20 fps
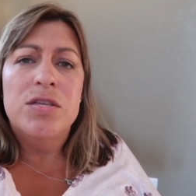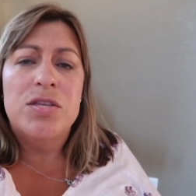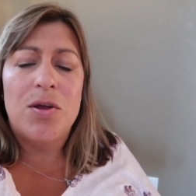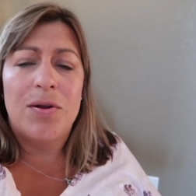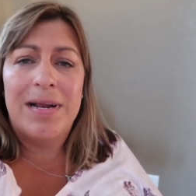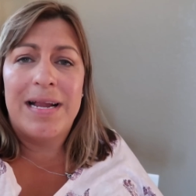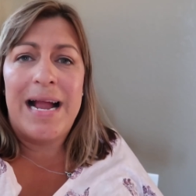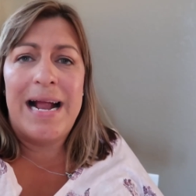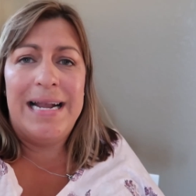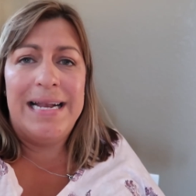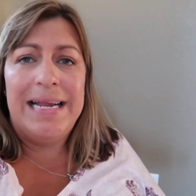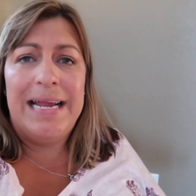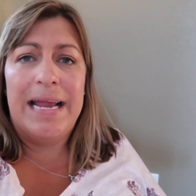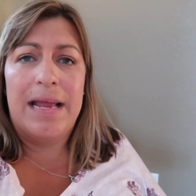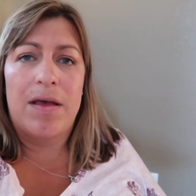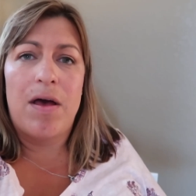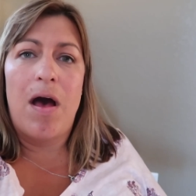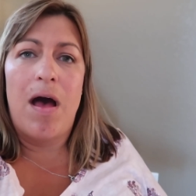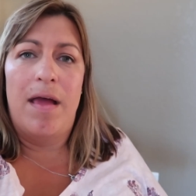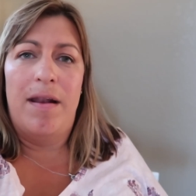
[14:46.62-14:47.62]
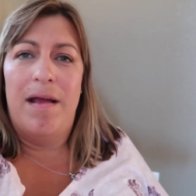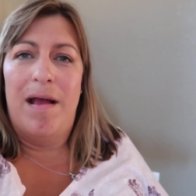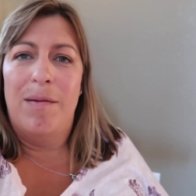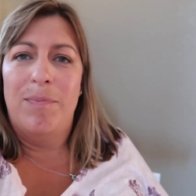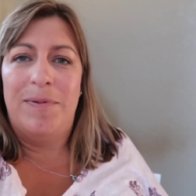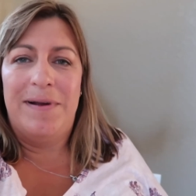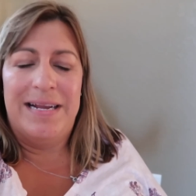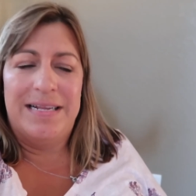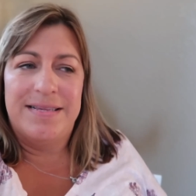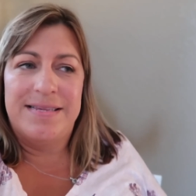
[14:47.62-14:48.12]
So to kind of get caught
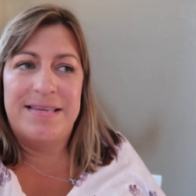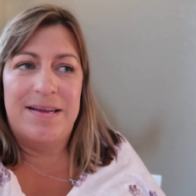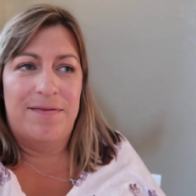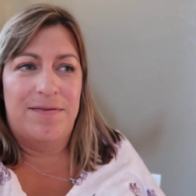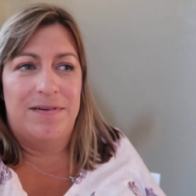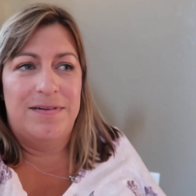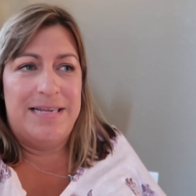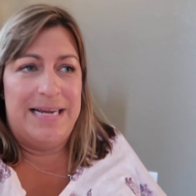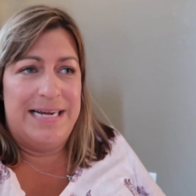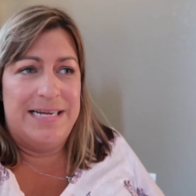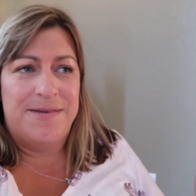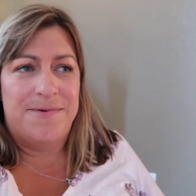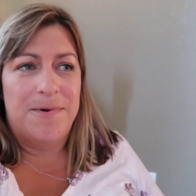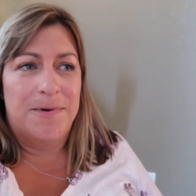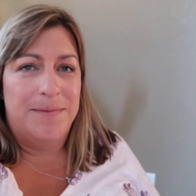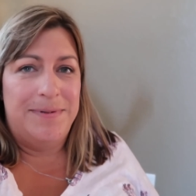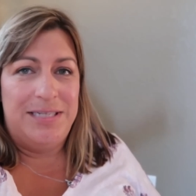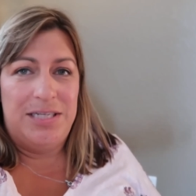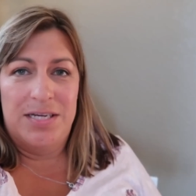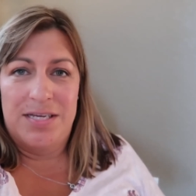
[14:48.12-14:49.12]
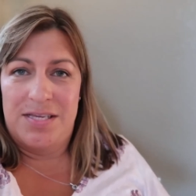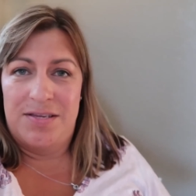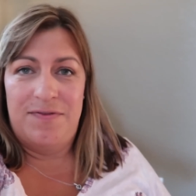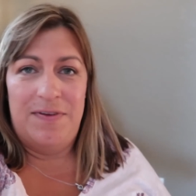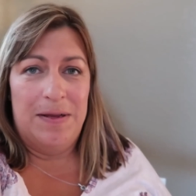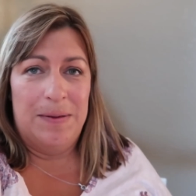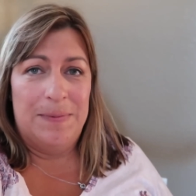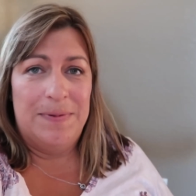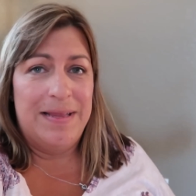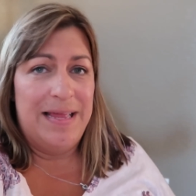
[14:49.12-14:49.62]
up, we had several days where we just
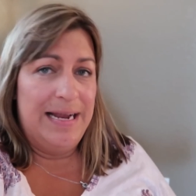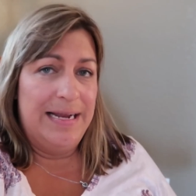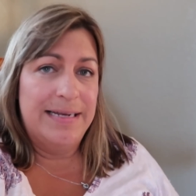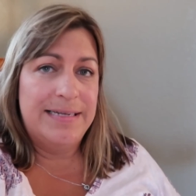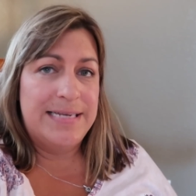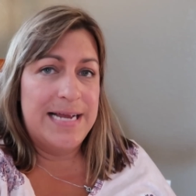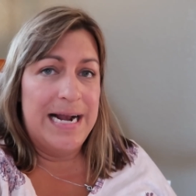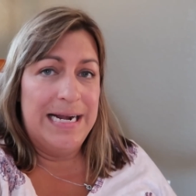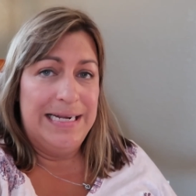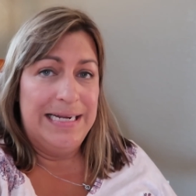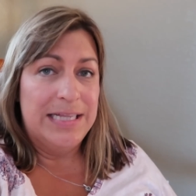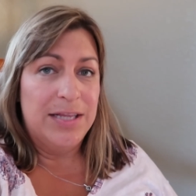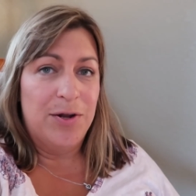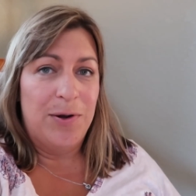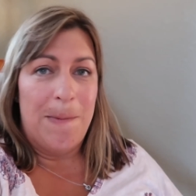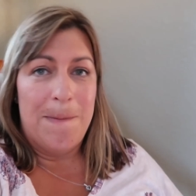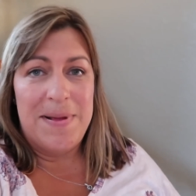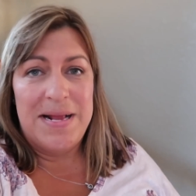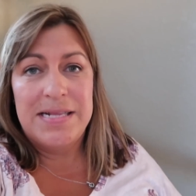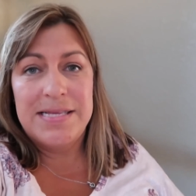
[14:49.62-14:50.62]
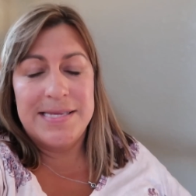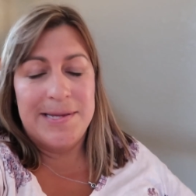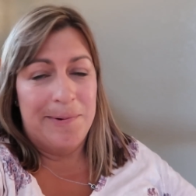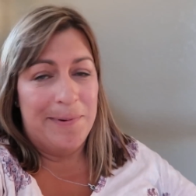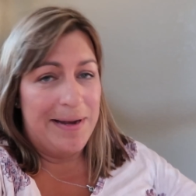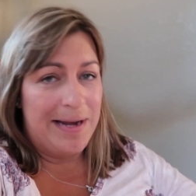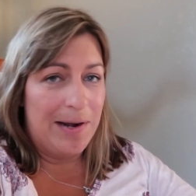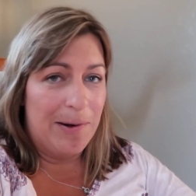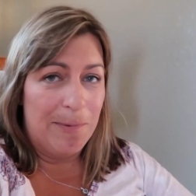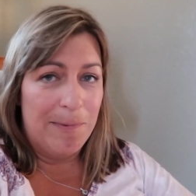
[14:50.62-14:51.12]
filmed like tiny little bits and
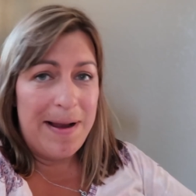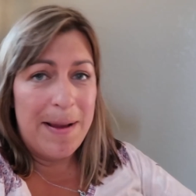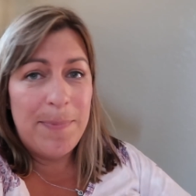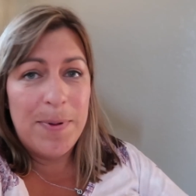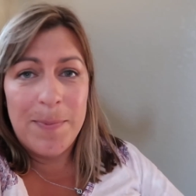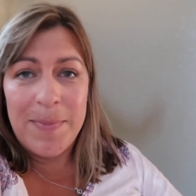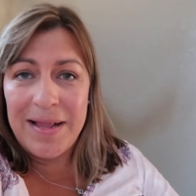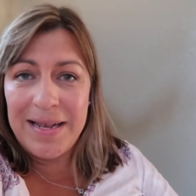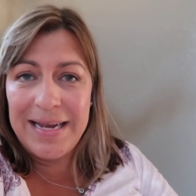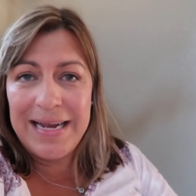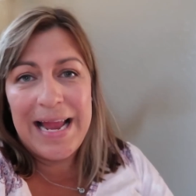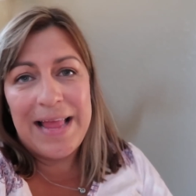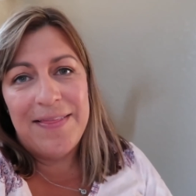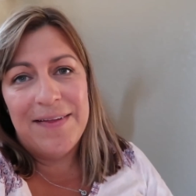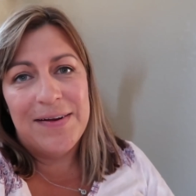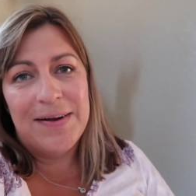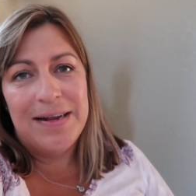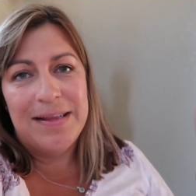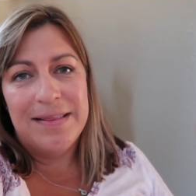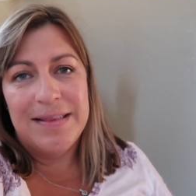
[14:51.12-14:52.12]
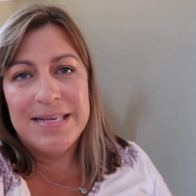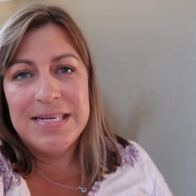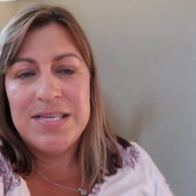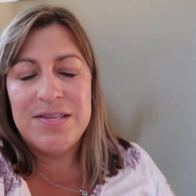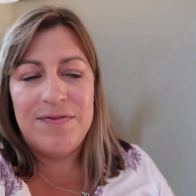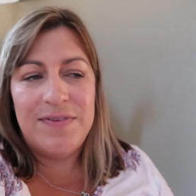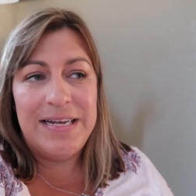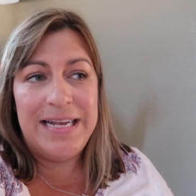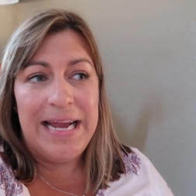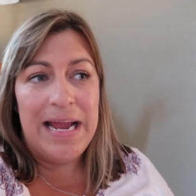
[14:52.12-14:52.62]
we're gonna wrap them all together in
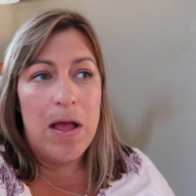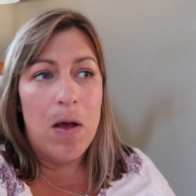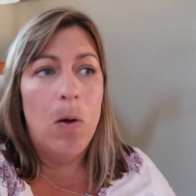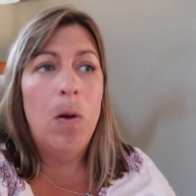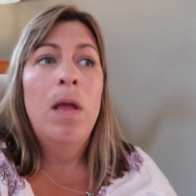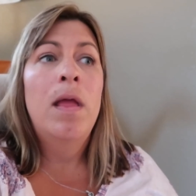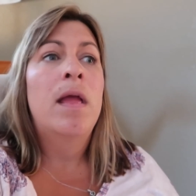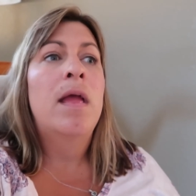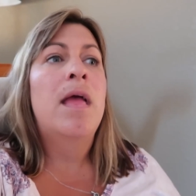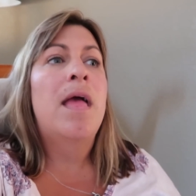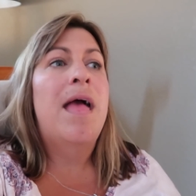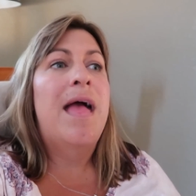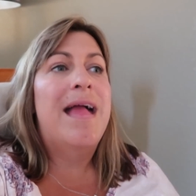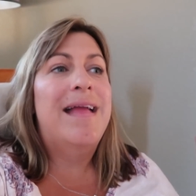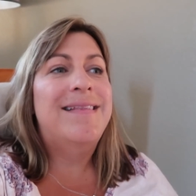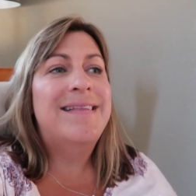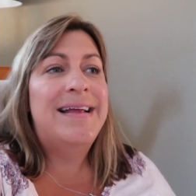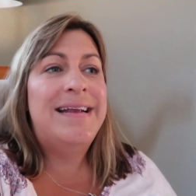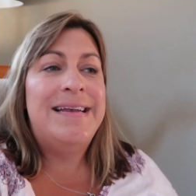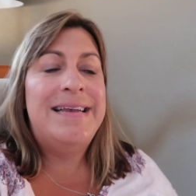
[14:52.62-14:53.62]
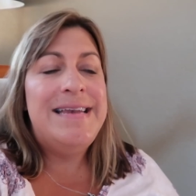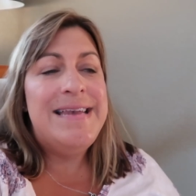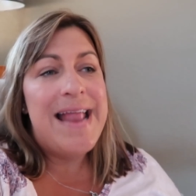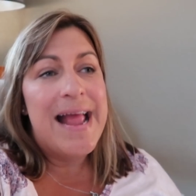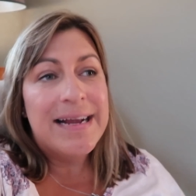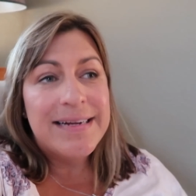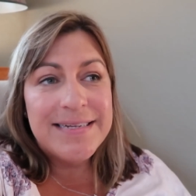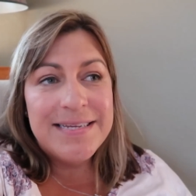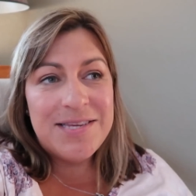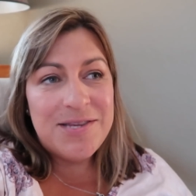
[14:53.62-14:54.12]
this video. And then
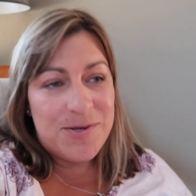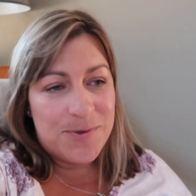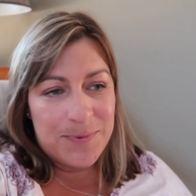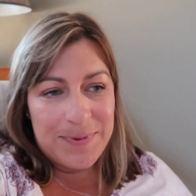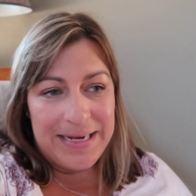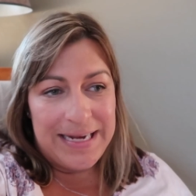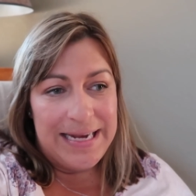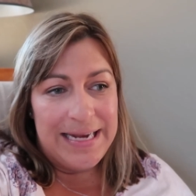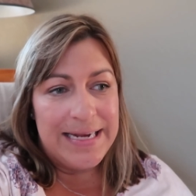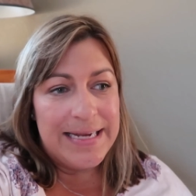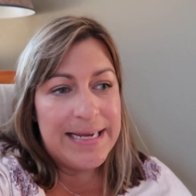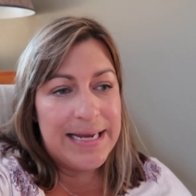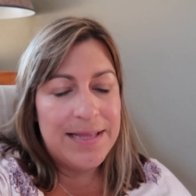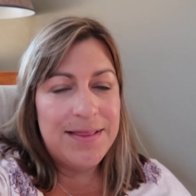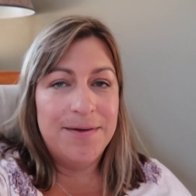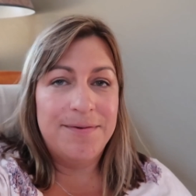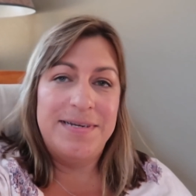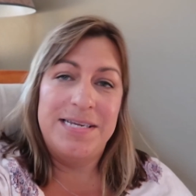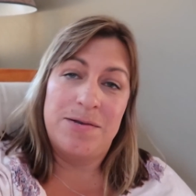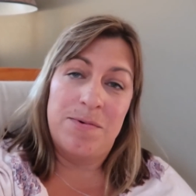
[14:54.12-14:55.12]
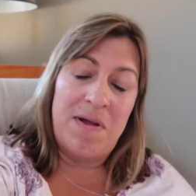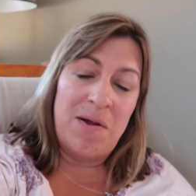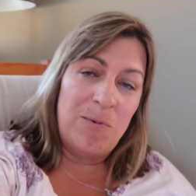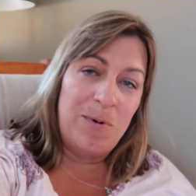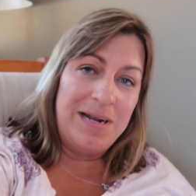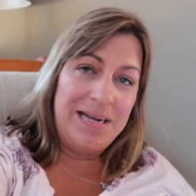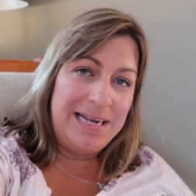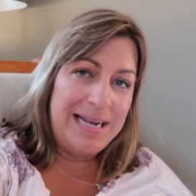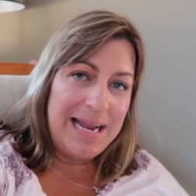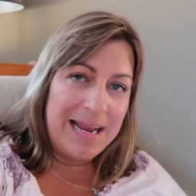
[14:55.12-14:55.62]
next week, the reason why I
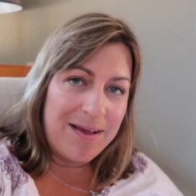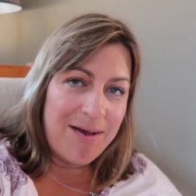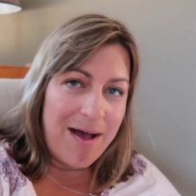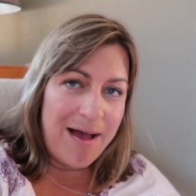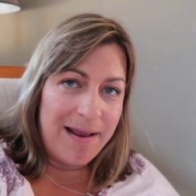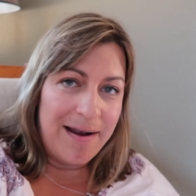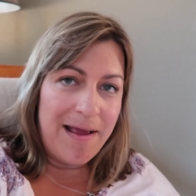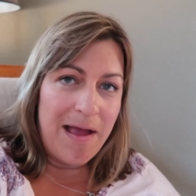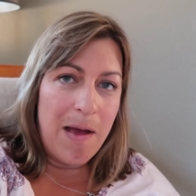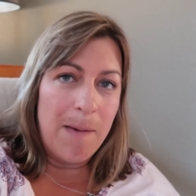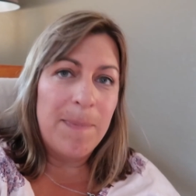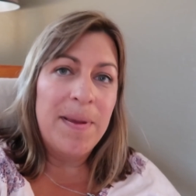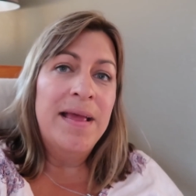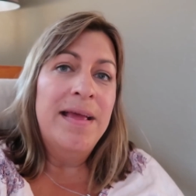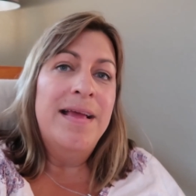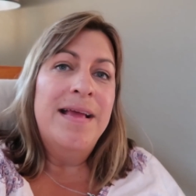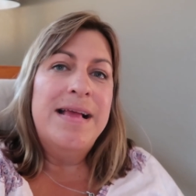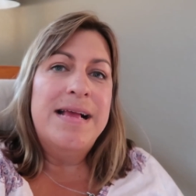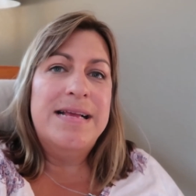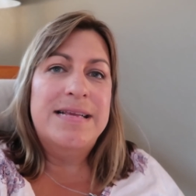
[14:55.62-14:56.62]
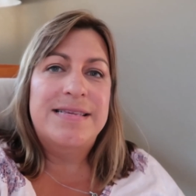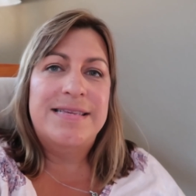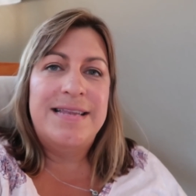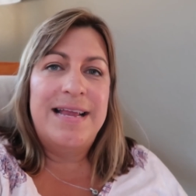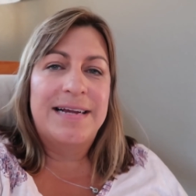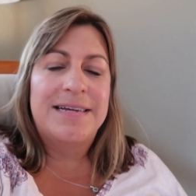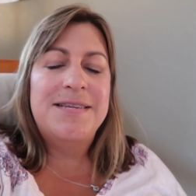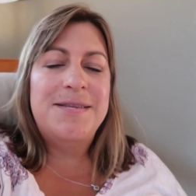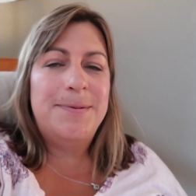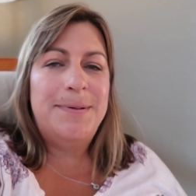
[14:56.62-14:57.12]
wanna get caught up is
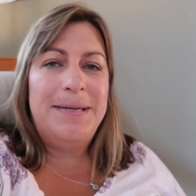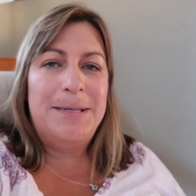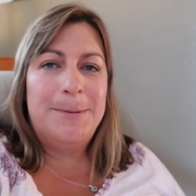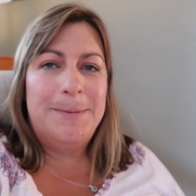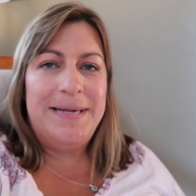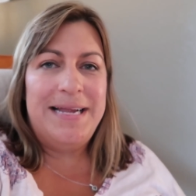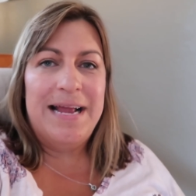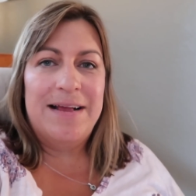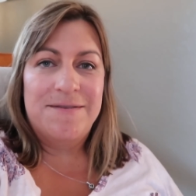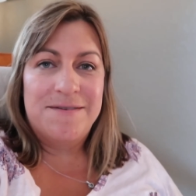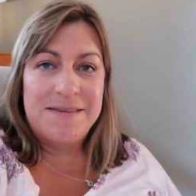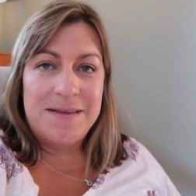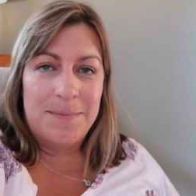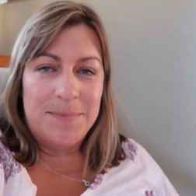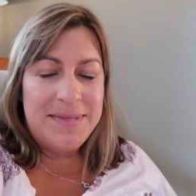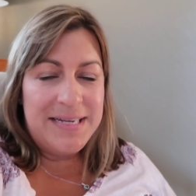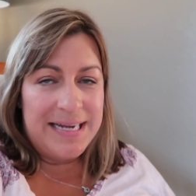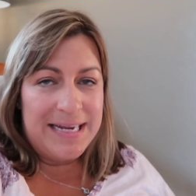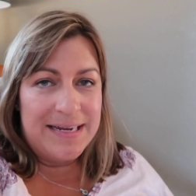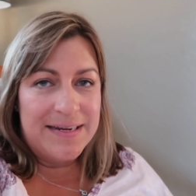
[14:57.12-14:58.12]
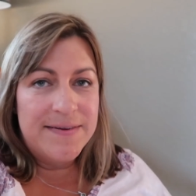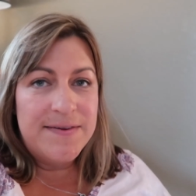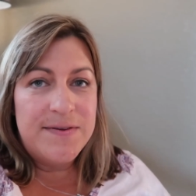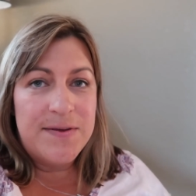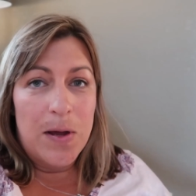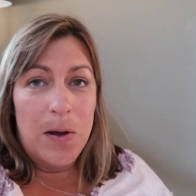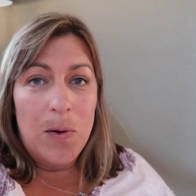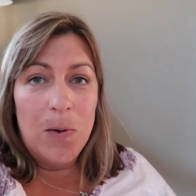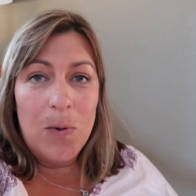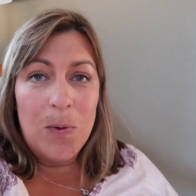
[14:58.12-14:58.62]
next week we have something
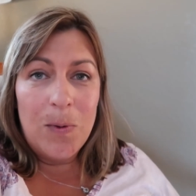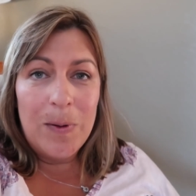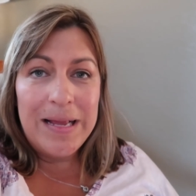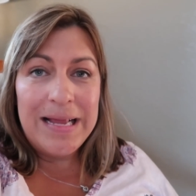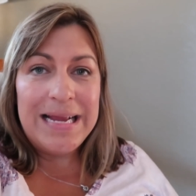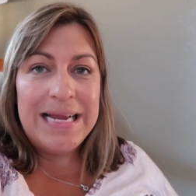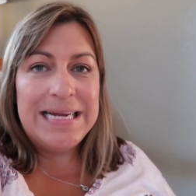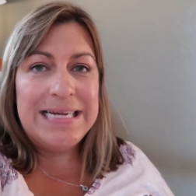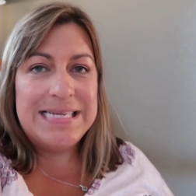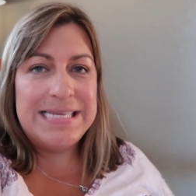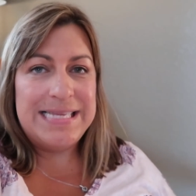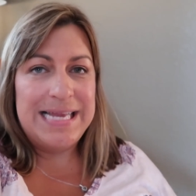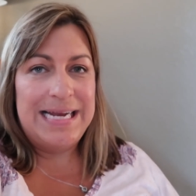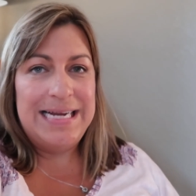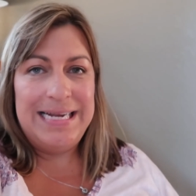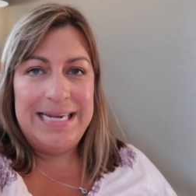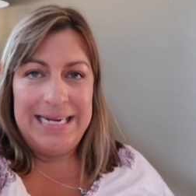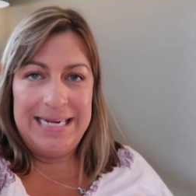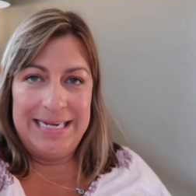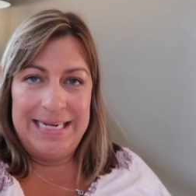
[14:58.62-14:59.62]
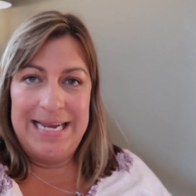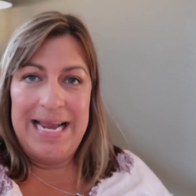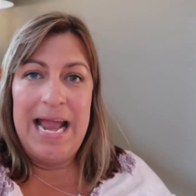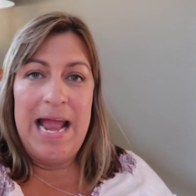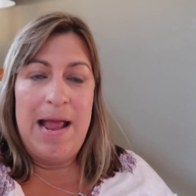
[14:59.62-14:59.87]
so exciting